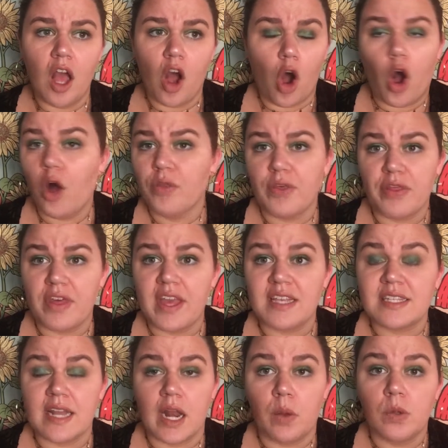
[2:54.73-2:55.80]
all the
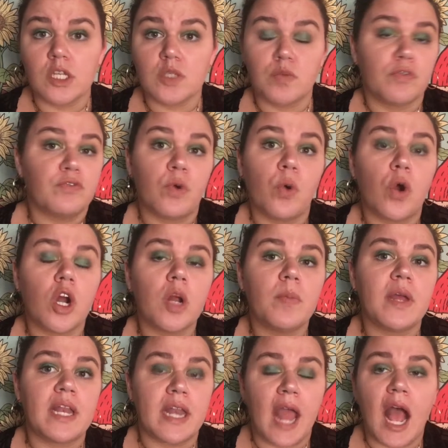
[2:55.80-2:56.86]
things that I was before,
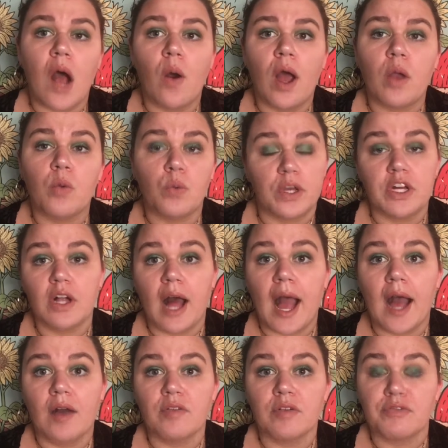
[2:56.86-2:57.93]
but now I will
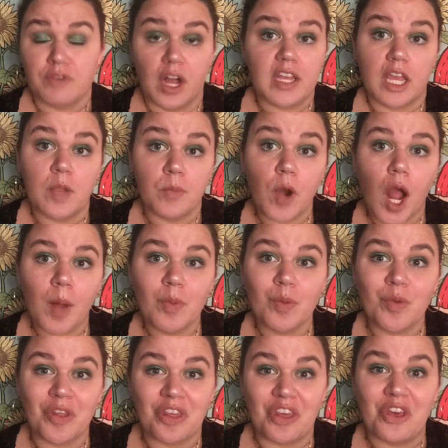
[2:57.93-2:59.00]
have a fucking problem
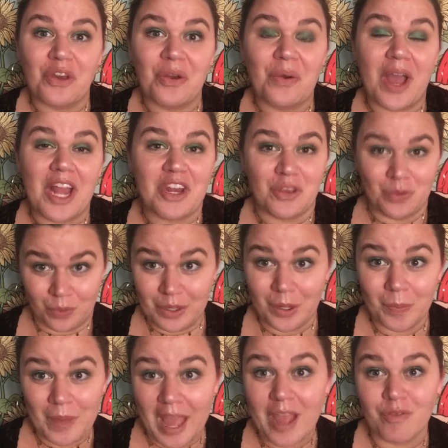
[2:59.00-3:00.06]
with you and you will
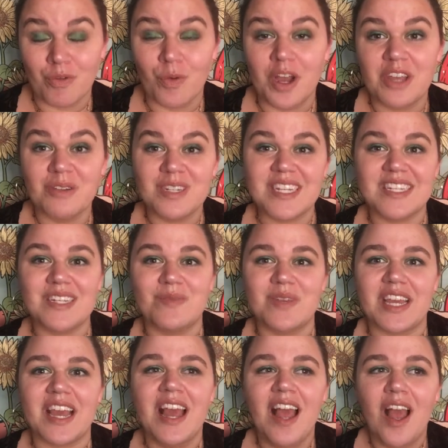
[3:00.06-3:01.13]
pay for what you did to me,